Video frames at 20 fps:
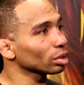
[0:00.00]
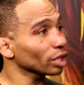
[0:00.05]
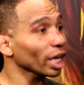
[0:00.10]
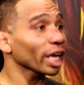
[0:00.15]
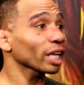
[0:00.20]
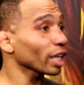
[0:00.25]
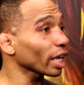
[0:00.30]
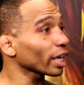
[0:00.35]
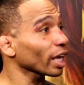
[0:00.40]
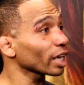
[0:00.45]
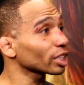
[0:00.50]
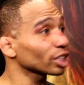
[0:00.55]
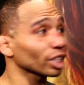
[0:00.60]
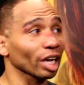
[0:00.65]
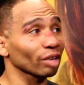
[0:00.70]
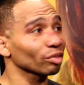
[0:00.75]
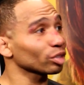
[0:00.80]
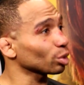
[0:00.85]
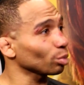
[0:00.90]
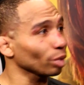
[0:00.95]
Yeah, they actually
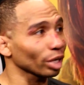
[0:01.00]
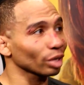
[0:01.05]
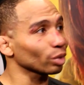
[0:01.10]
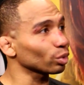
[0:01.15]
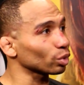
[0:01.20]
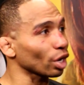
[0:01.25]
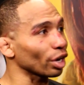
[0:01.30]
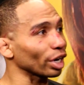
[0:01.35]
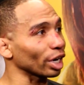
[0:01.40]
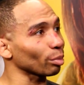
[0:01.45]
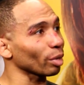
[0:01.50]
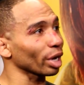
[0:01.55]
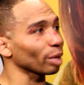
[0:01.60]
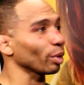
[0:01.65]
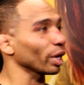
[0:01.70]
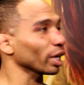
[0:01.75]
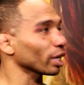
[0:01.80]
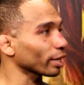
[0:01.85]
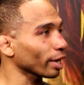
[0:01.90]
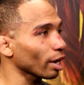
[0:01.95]
gave it to me. It was already in my
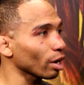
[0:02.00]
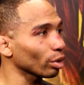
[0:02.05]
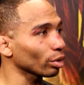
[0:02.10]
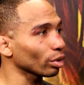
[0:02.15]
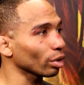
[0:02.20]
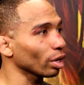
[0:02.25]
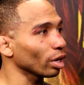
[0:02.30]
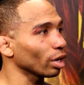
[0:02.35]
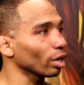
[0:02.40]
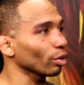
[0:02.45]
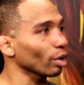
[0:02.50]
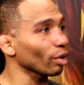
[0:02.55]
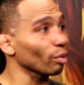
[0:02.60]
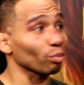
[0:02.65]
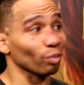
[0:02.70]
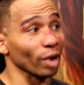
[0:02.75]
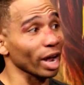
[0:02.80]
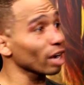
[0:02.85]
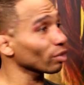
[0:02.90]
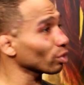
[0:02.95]
bank account
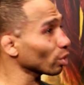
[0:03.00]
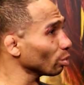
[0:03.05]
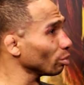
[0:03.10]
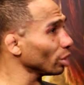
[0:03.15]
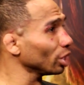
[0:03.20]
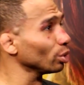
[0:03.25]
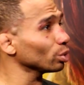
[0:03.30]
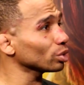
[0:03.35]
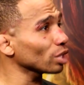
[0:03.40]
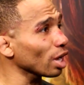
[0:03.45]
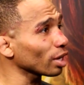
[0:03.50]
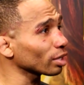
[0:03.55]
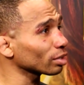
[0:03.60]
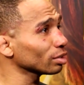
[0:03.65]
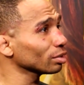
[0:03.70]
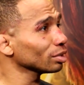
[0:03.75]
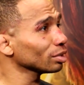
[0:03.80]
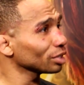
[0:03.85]
right after me and you talked.